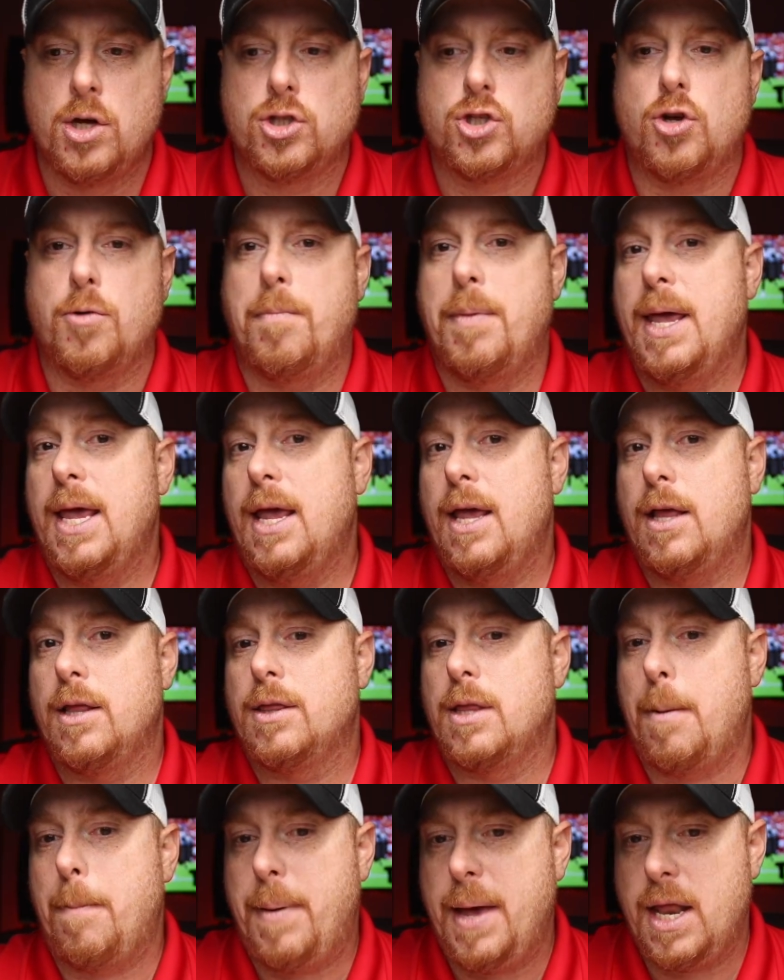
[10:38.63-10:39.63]
to be
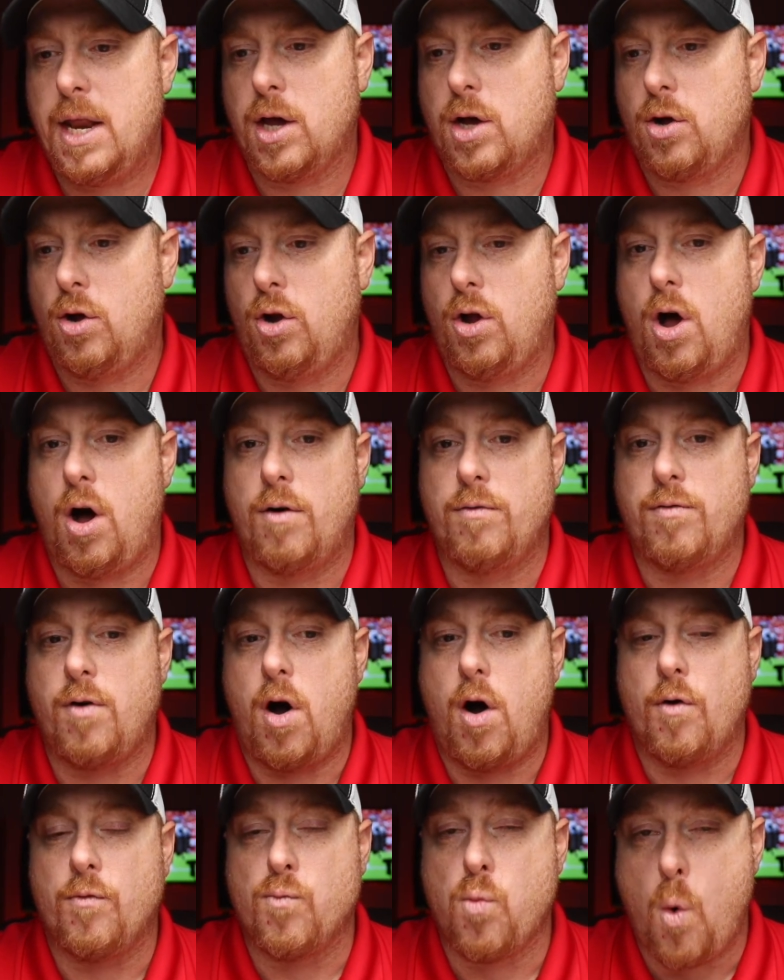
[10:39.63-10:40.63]
the pinnacle of
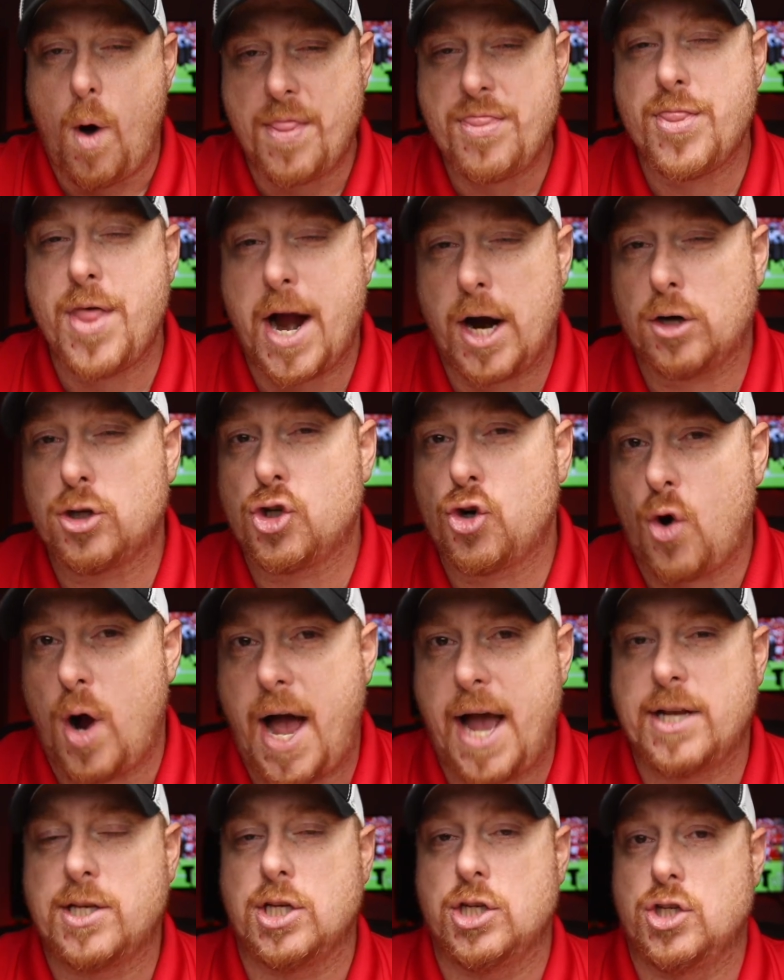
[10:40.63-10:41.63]
what they're
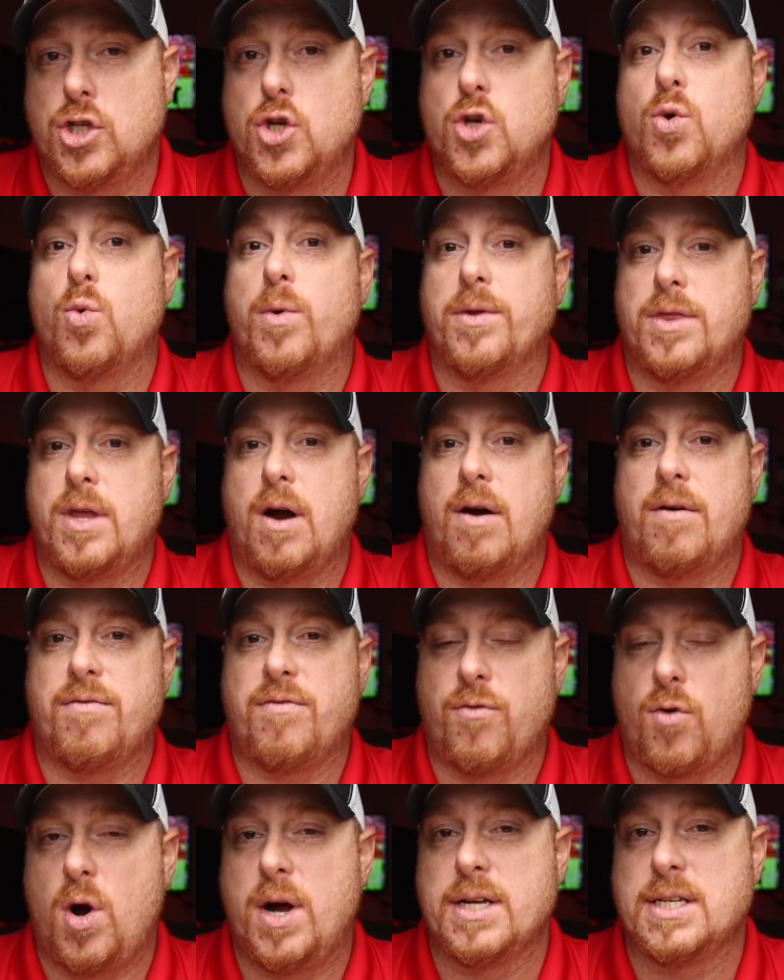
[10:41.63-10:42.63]
trying to do with their
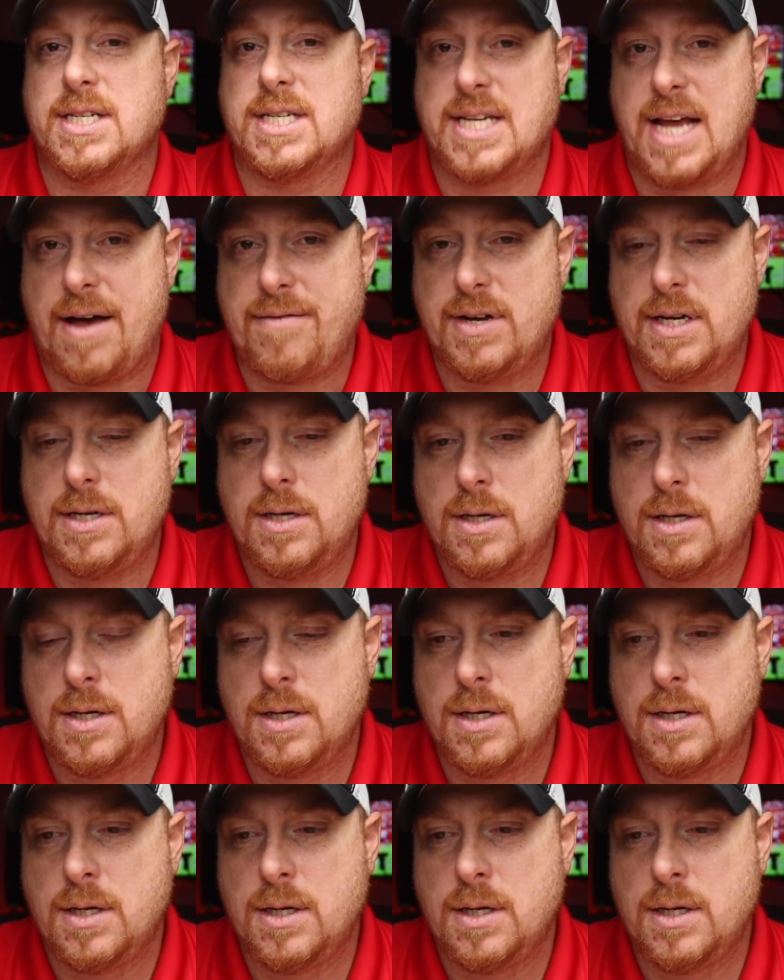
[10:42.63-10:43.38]
front seven.